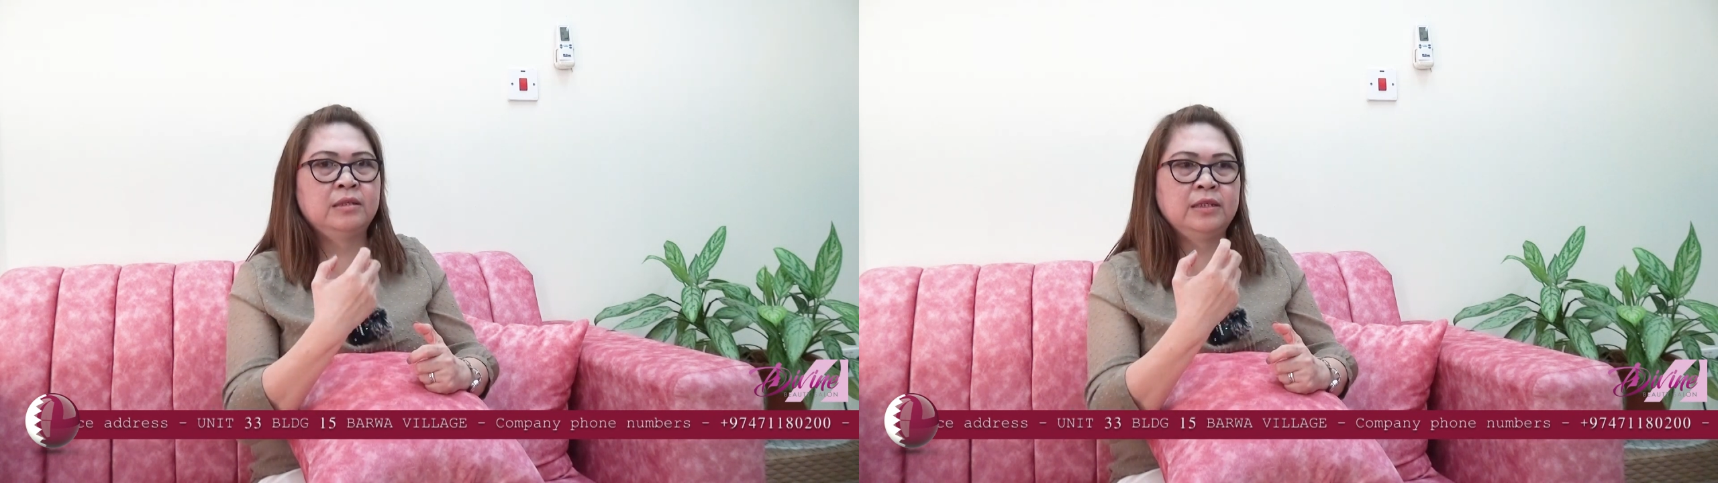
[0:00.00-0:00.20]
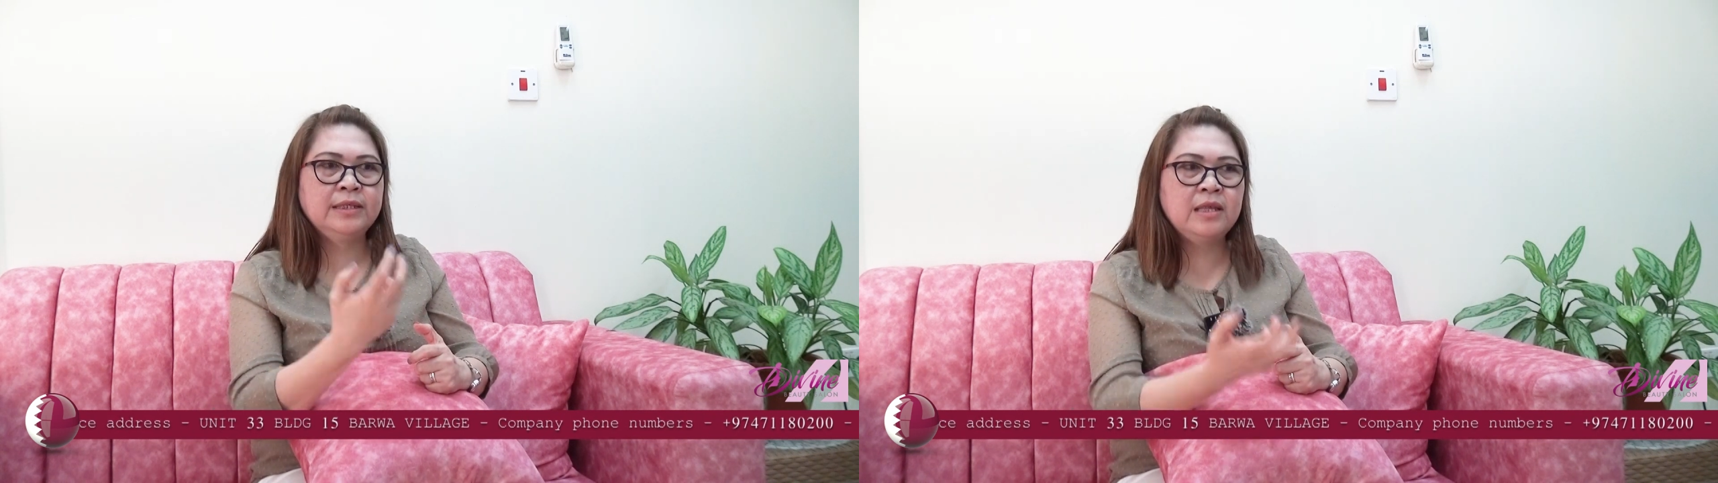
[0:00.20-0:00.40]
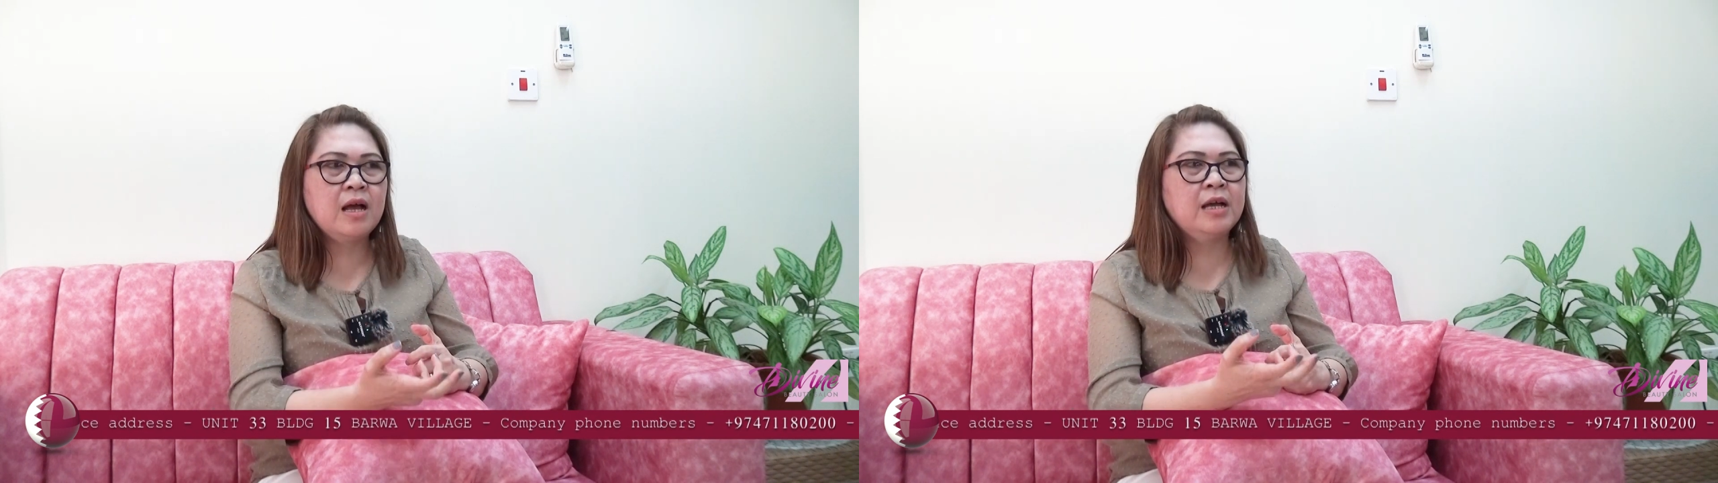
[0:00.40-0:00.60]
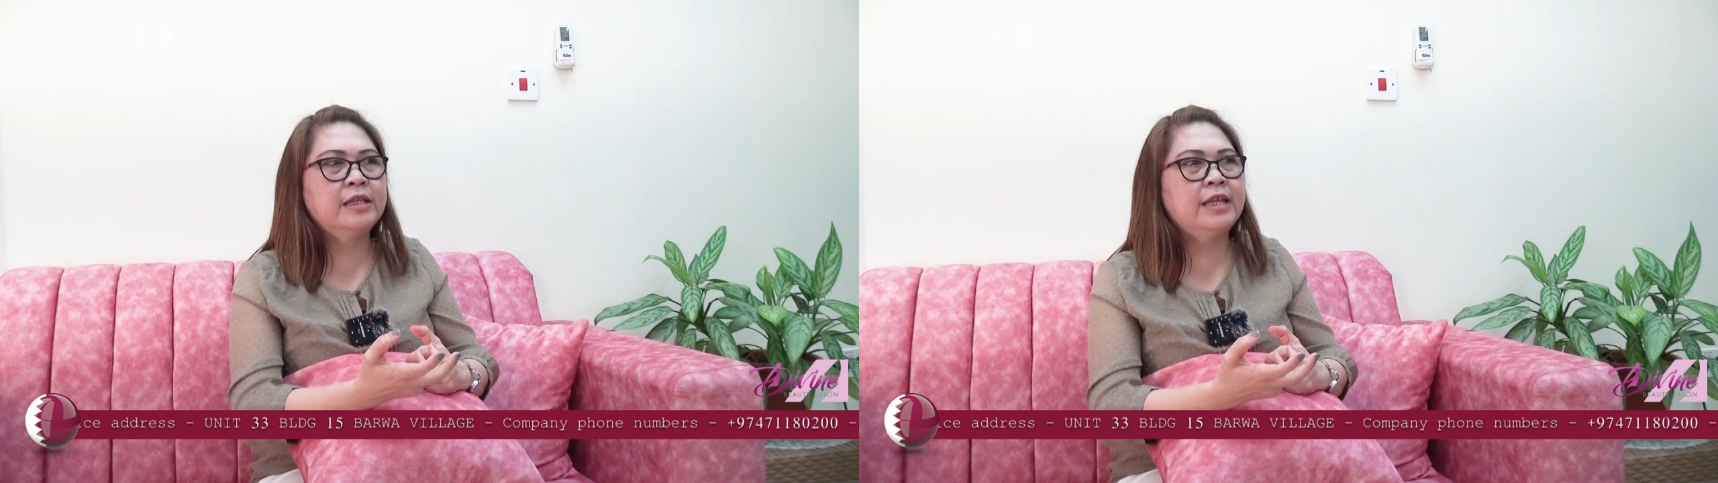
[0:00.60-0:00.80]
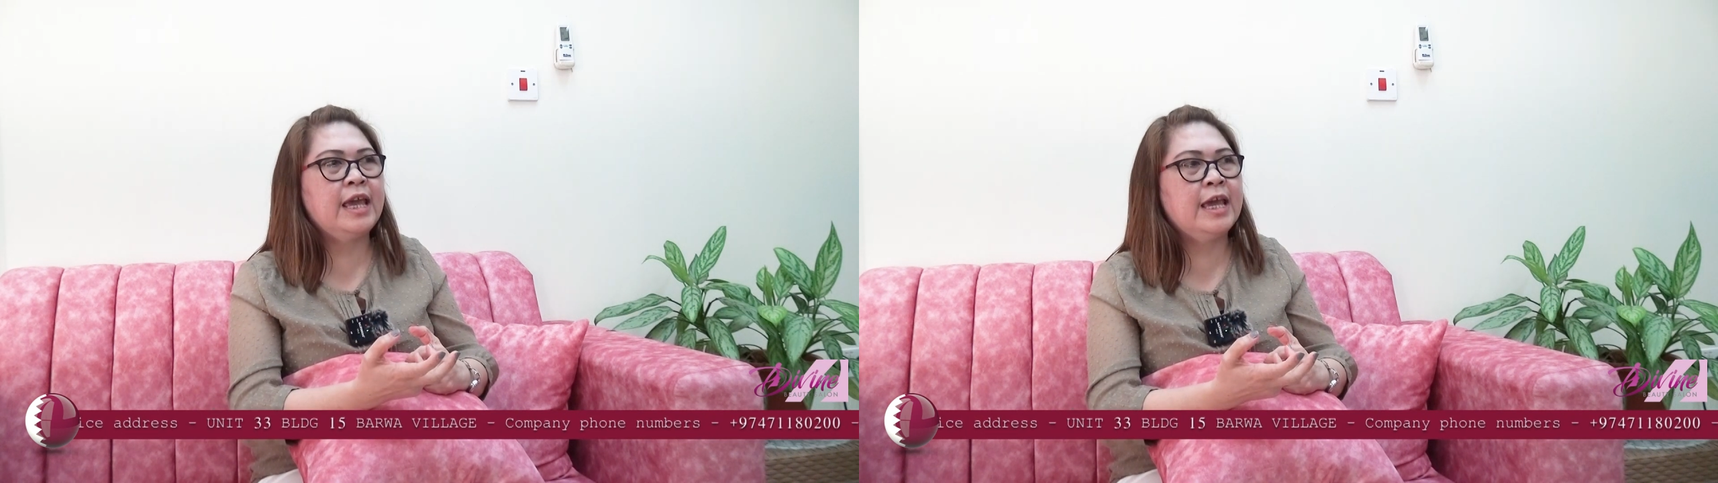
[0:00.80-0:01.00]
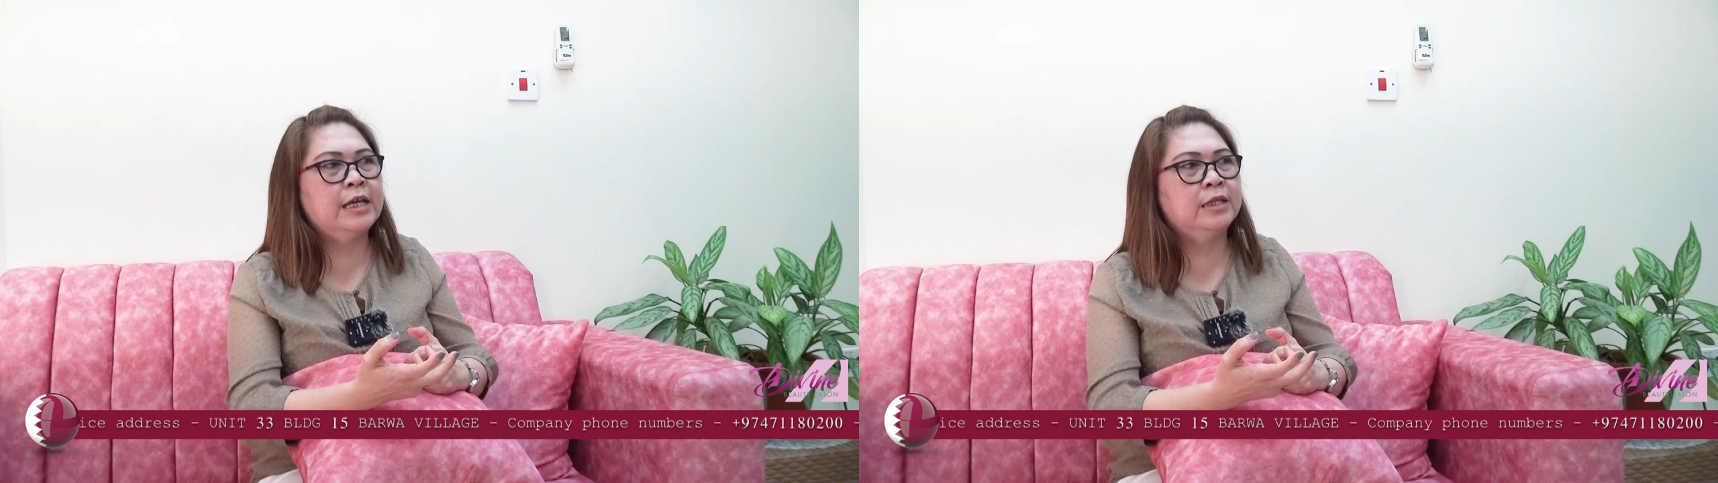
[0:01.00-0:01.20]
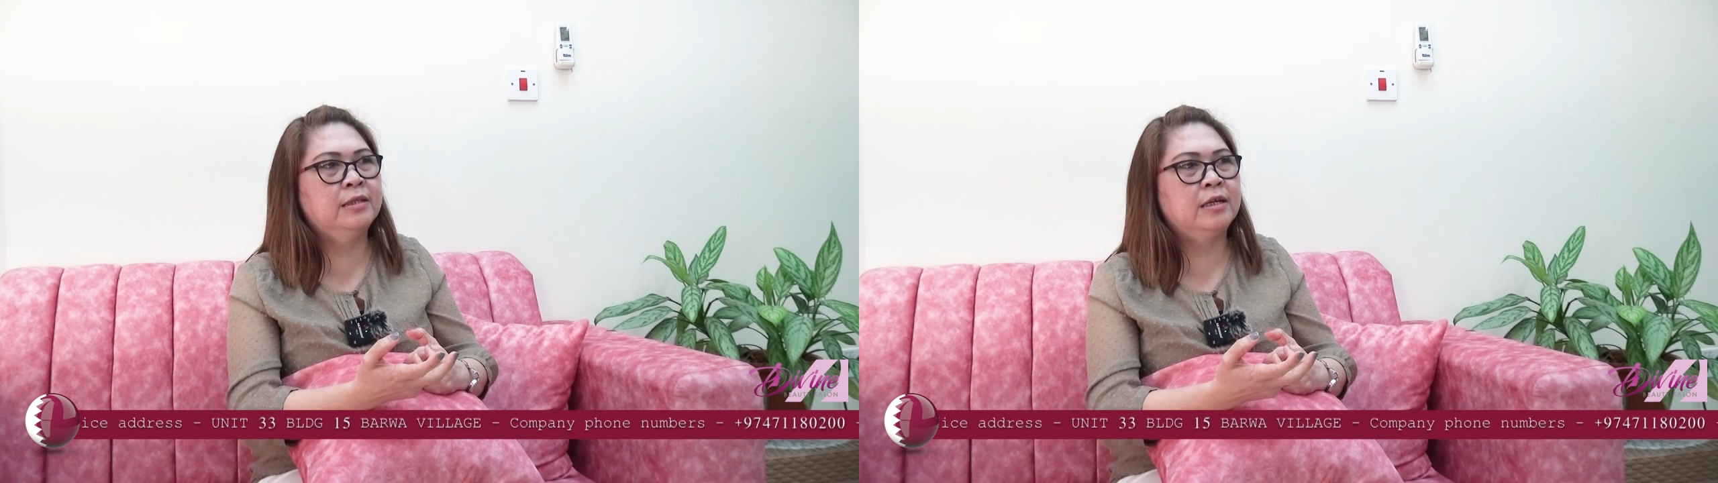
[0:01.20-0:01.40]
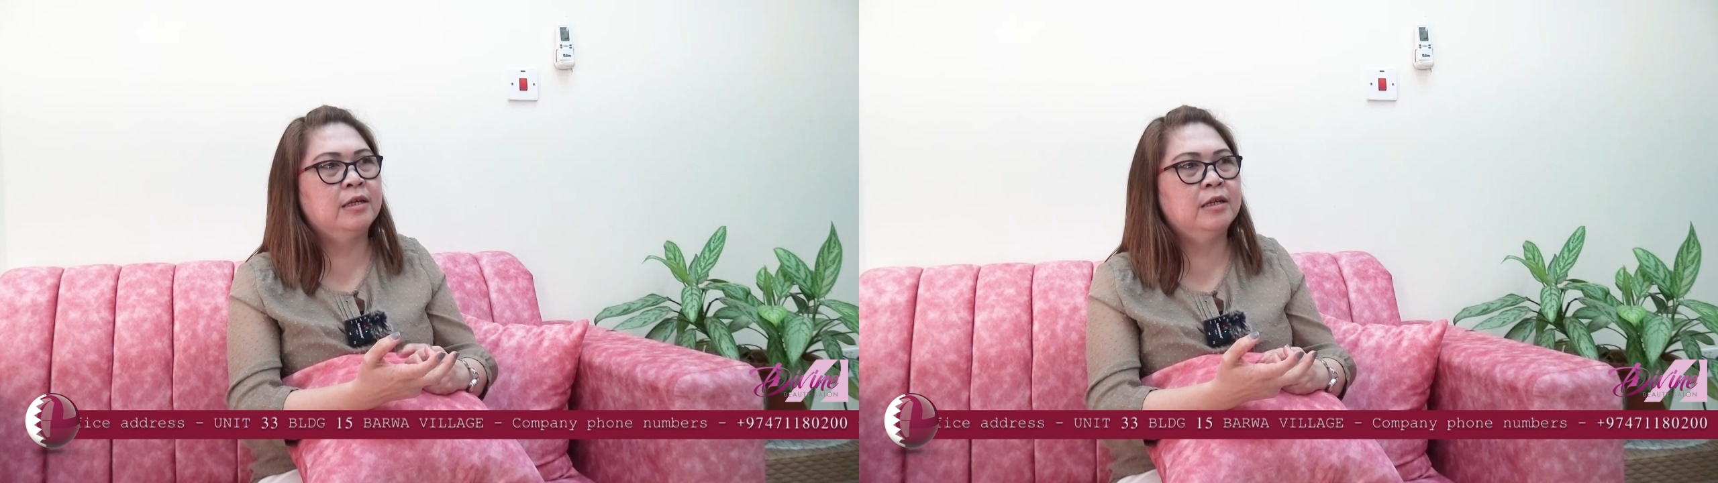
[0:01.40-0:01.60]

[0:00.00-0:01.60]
as that, and